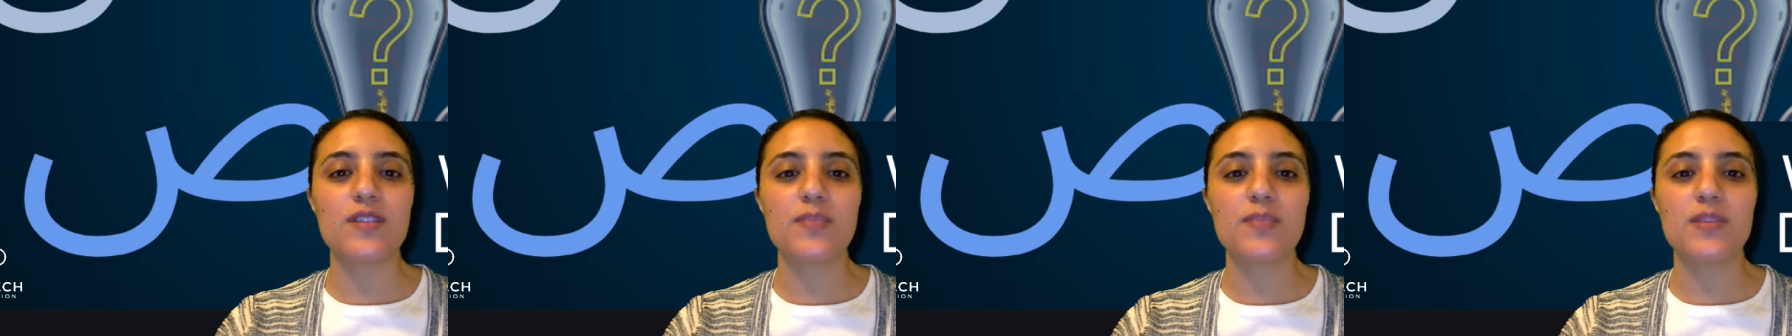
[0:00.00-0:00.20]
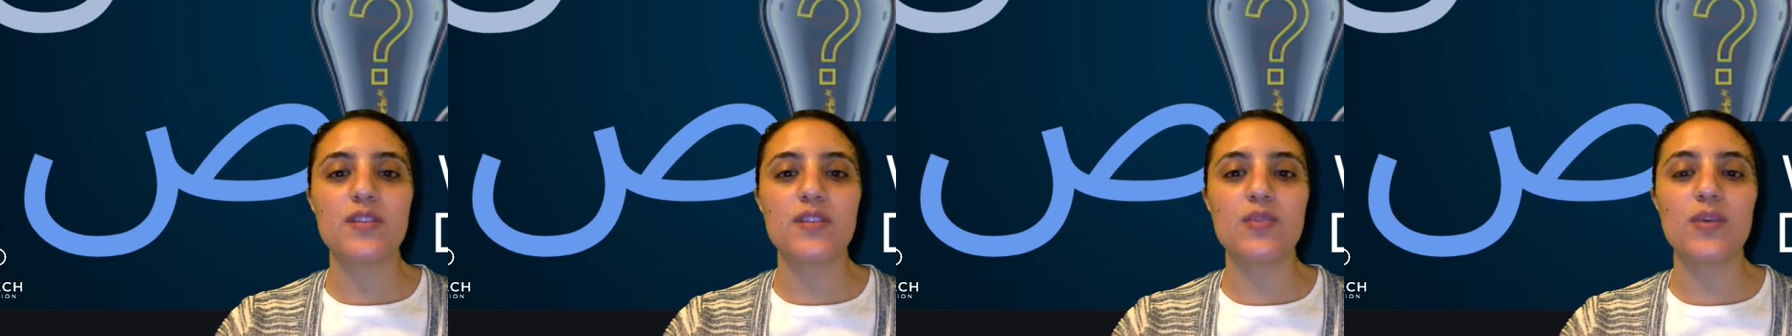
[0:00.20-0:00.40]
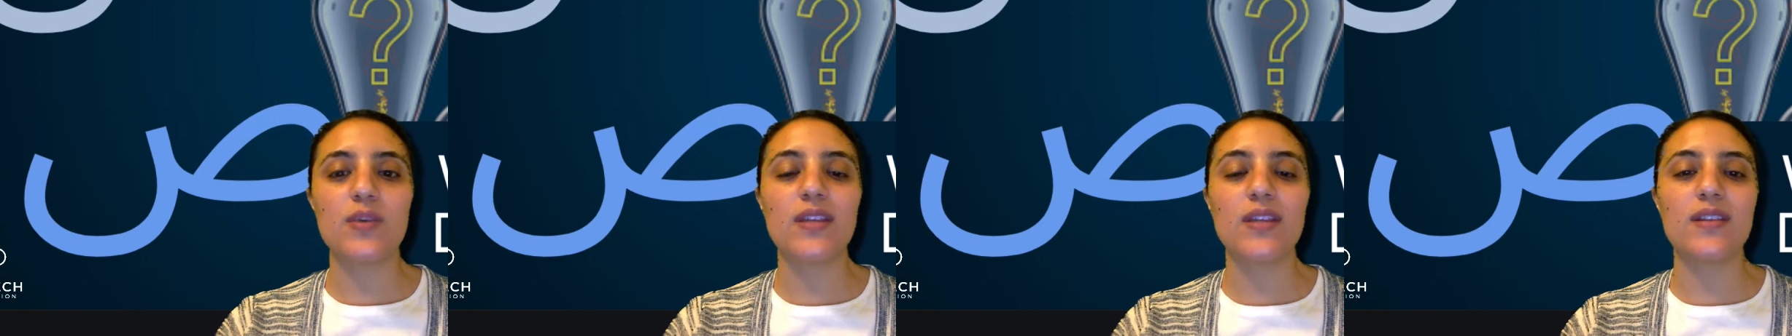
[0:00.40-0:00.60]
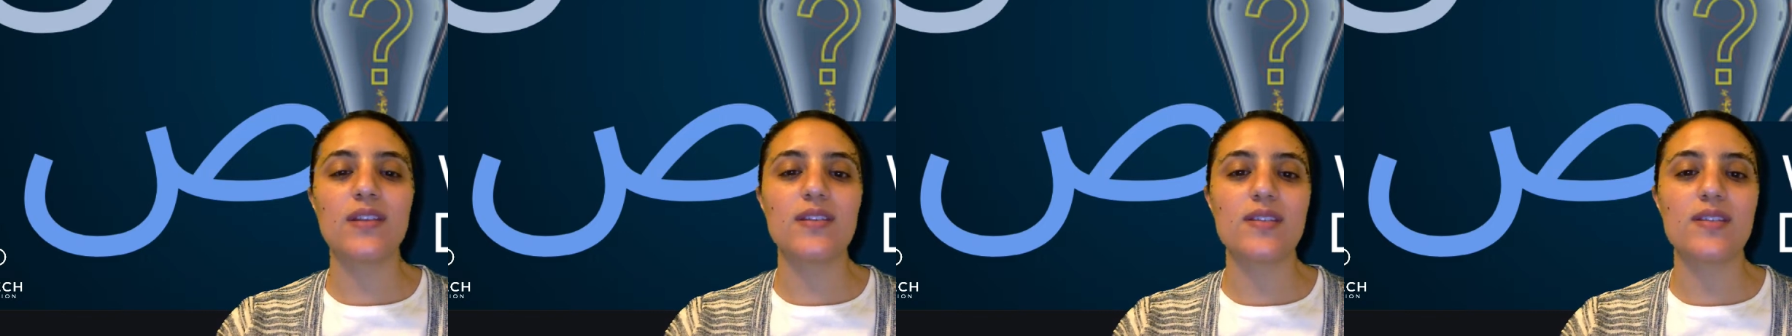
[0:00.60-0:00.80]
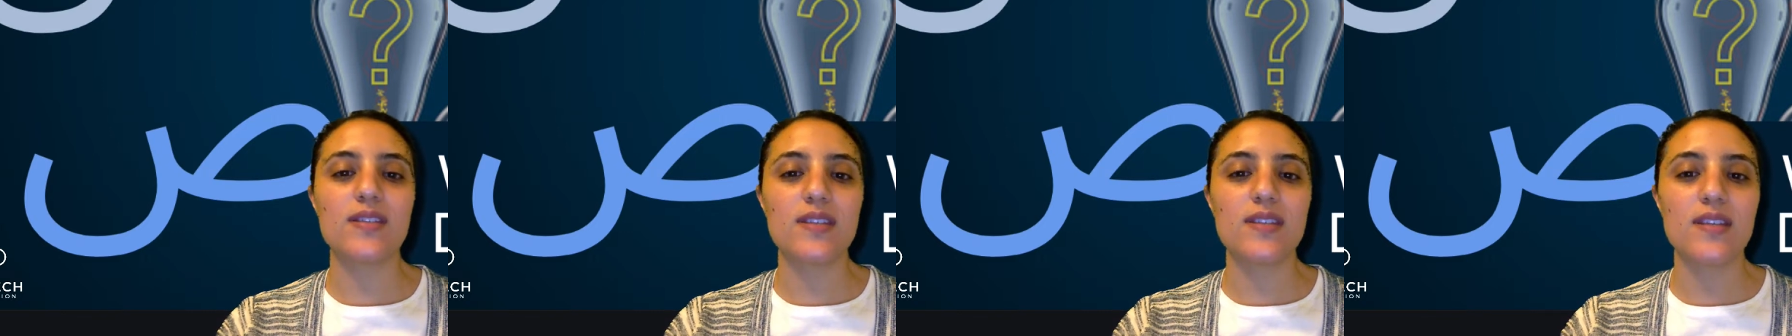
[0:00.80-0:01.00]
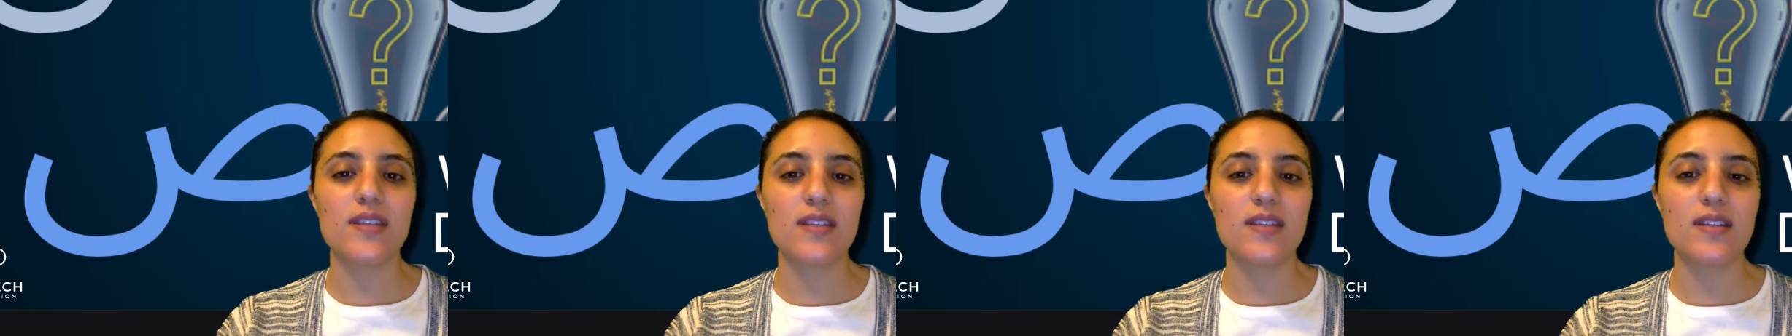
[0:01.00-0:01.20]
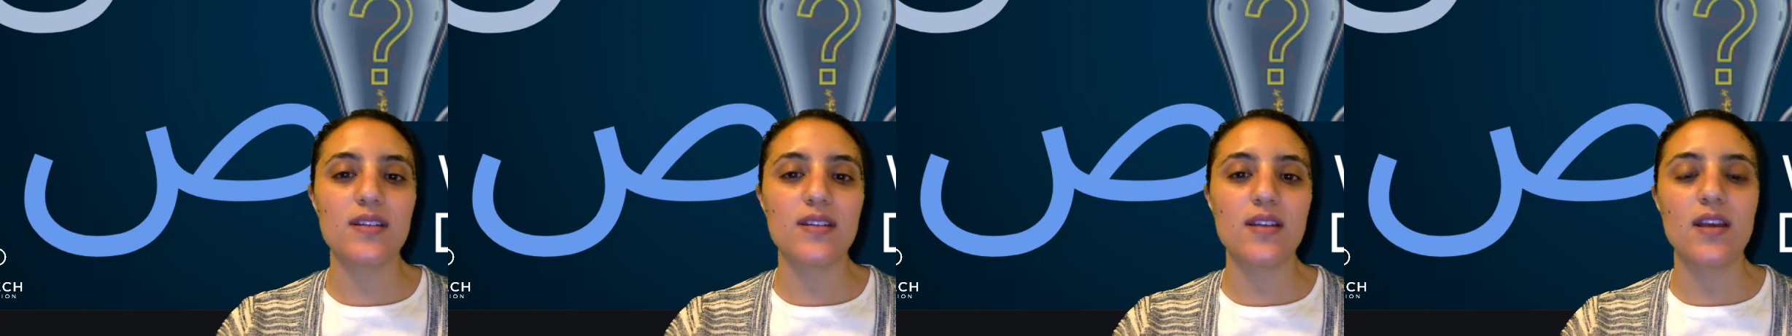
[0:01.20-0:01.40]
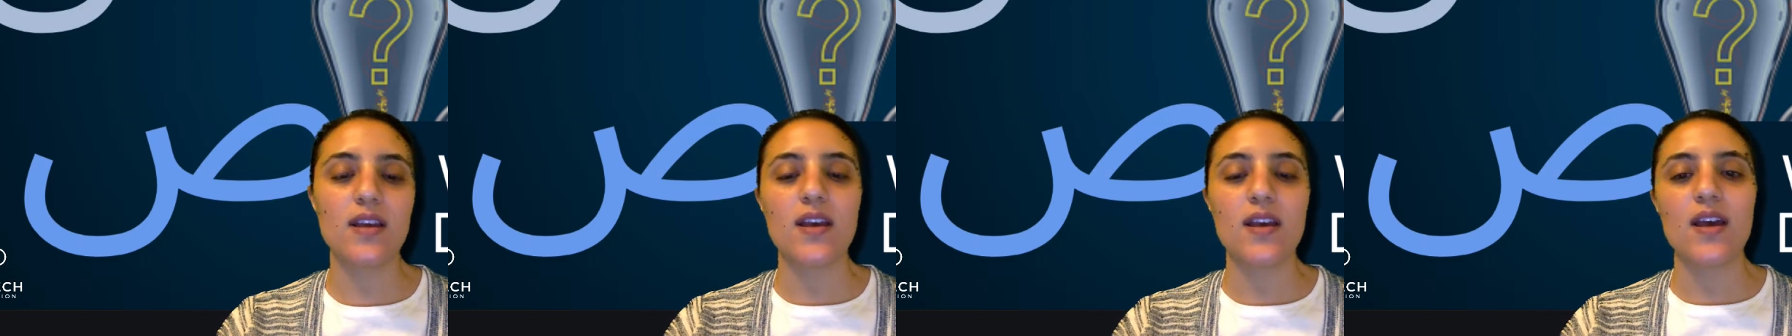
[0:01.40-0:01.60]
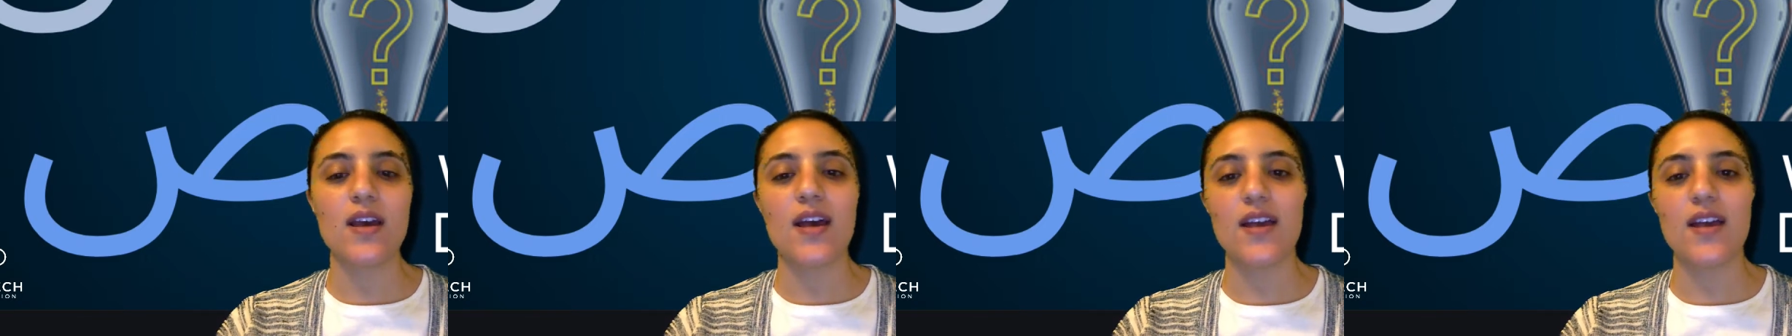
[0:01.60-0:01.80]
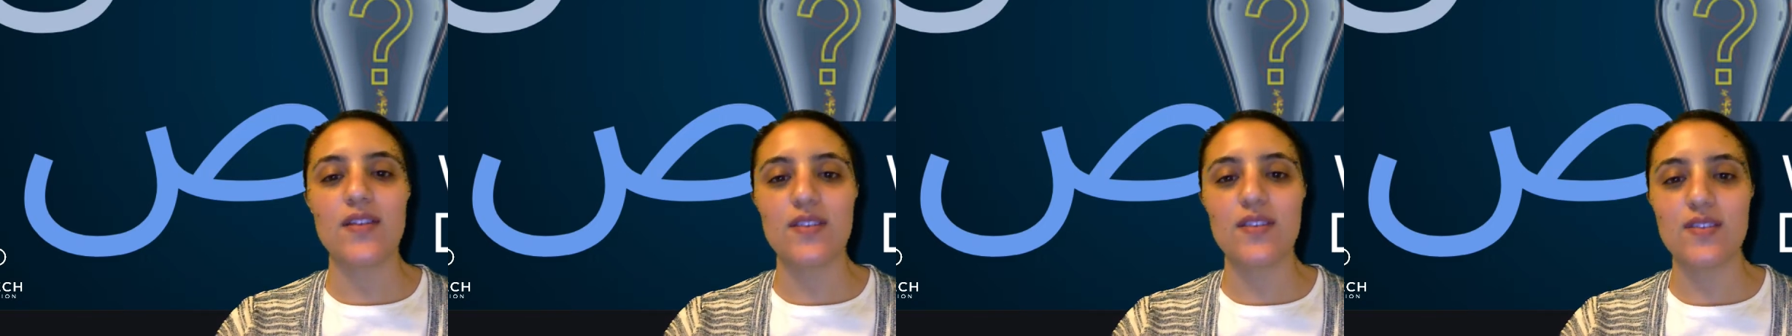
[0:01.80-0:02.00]
between the Seen
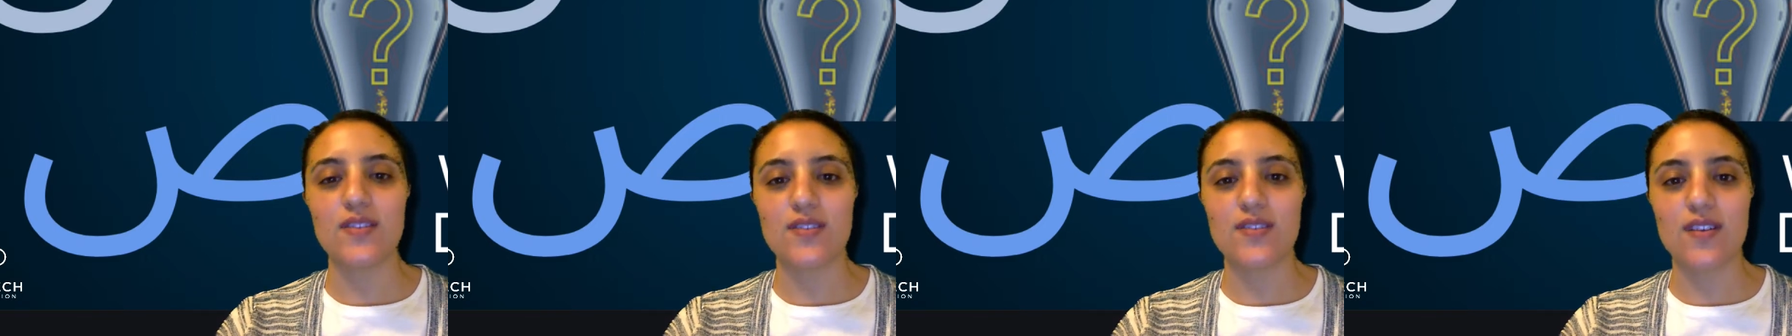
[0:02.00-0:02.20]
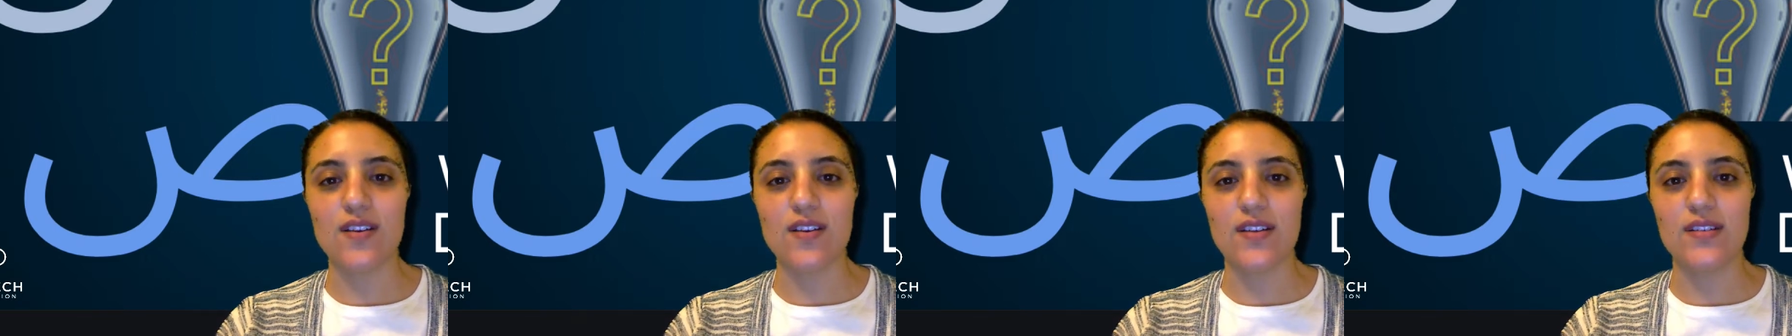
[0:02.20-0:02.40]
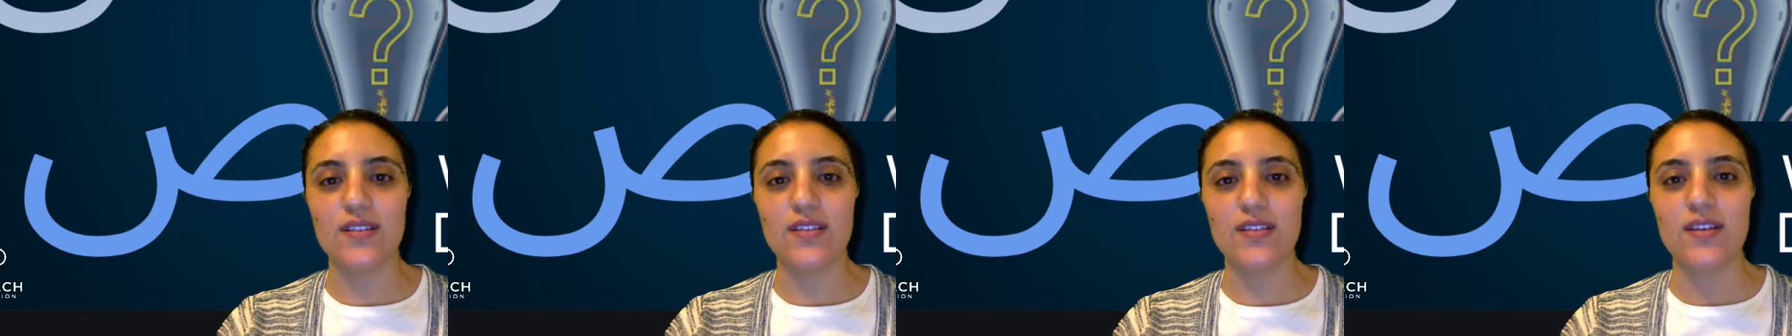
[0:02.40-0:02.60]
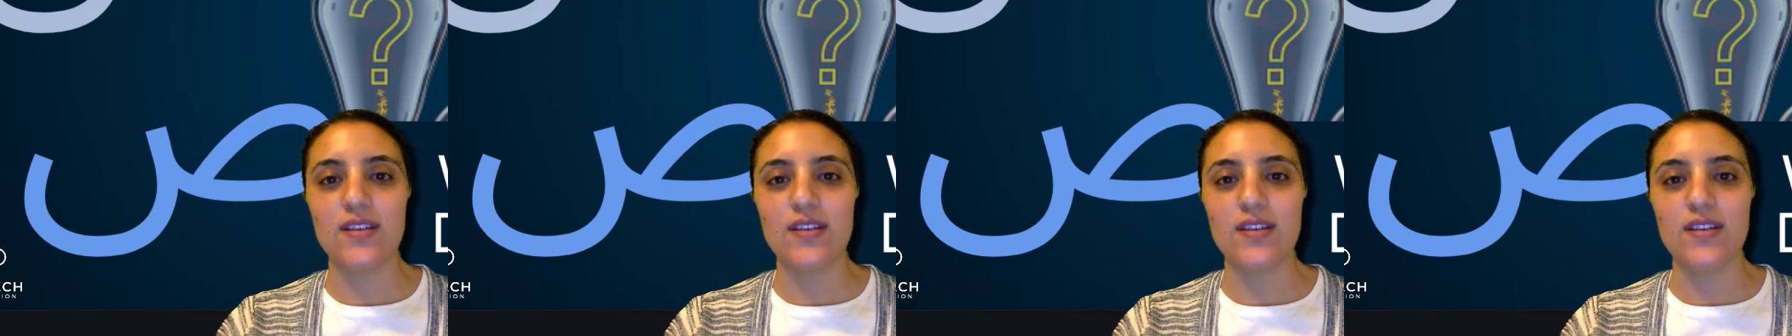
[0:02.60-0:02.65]
and the Saad.